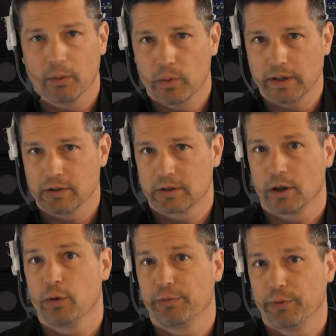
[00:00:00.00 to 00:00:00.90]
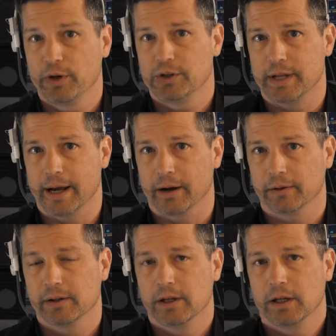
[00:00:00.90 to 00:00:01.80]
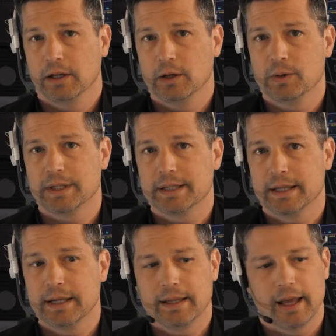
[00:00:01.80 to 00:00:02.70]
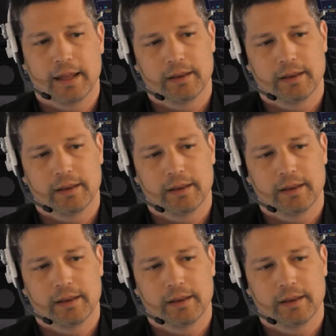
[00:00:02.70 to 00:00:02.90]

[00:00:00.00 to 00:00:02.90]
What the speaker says: when you slow the footage down, you can see that